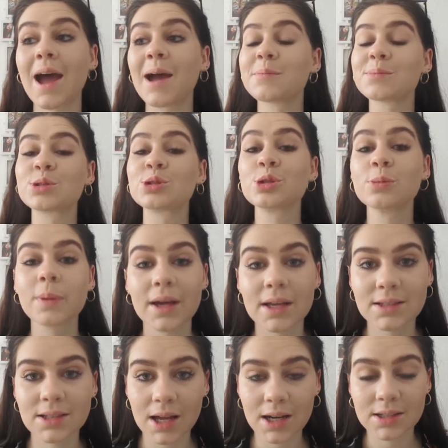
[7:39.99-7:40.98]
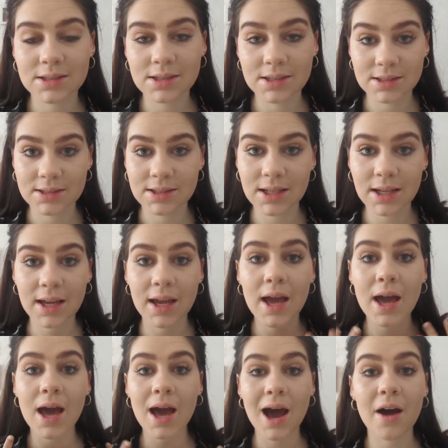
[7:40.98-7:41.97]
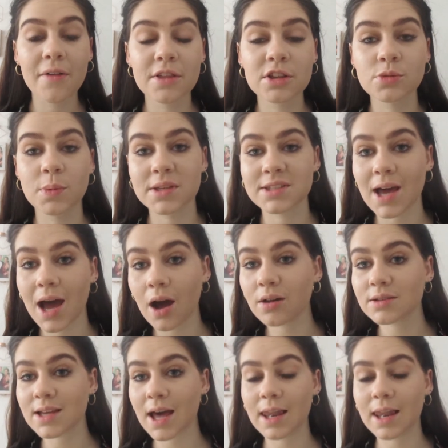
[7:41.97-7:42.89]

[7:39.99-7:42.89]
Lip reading: I'm super excited to see how this wears out.